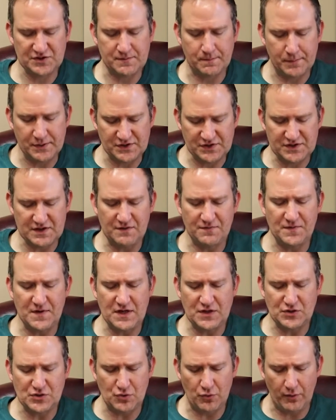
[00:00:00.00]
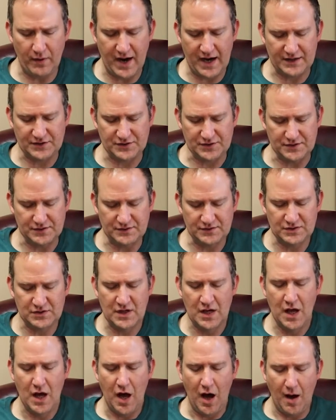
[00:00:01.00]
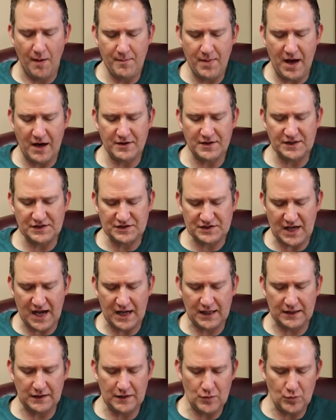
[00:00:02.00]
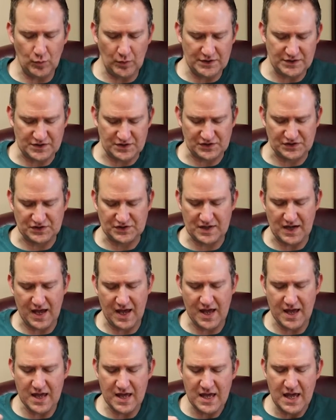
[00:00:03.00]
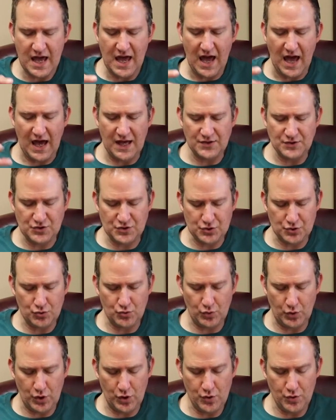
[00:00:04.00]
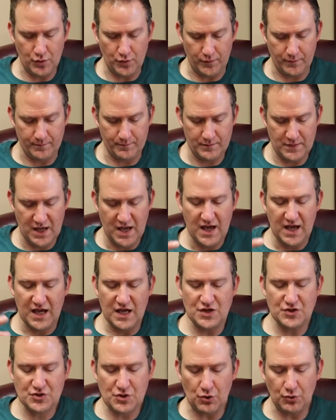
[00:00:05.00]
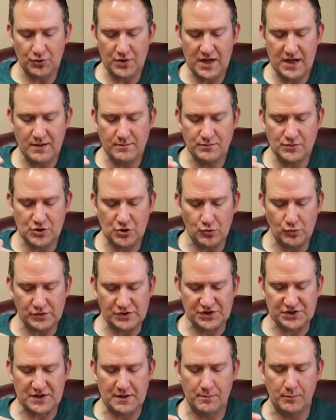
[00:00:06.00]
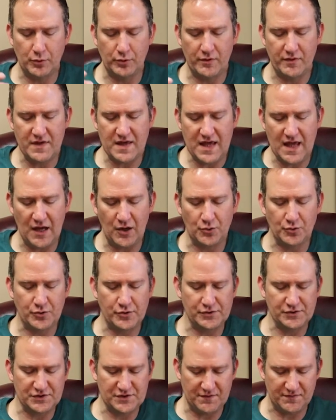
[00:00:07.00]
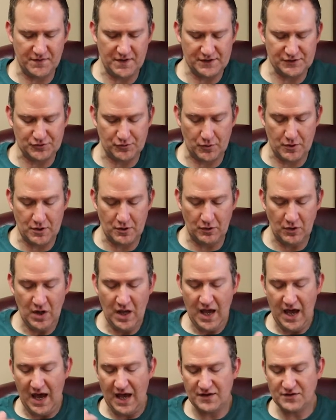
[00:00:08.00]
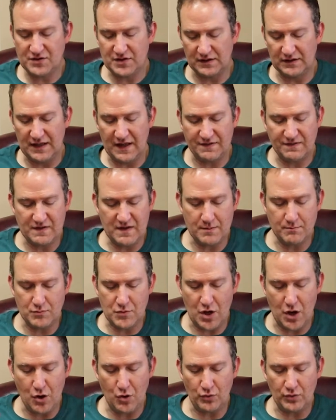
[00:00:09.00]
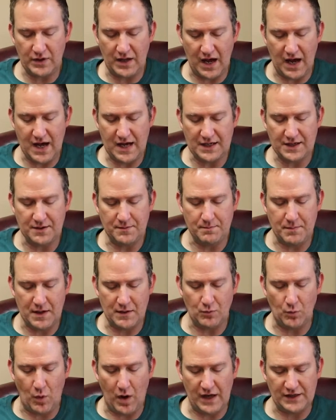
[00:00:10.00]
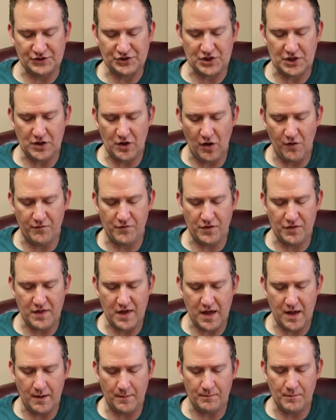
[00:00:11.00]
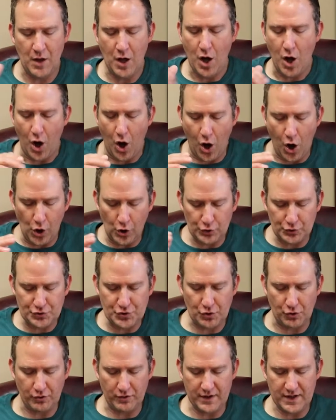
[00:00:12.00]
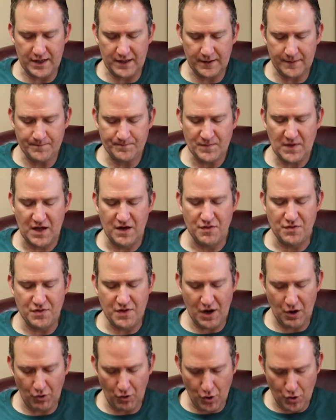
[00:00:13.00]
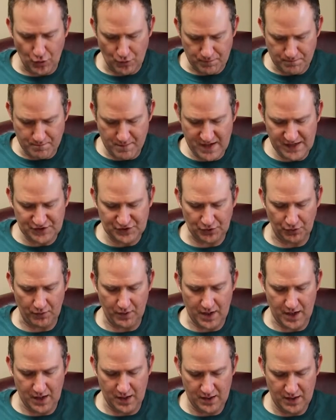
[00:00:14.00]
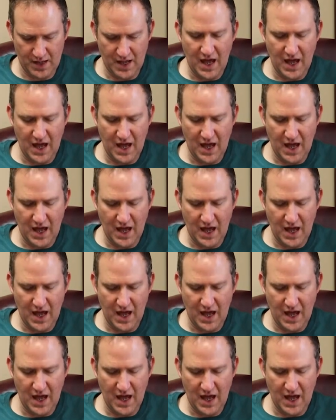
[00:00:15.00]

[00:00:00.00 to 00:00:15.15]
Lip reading: specific directions about exactly what to say and to whom. He told him to assemble the elders of Israel and to let them know God had been watching over them all during their own misery,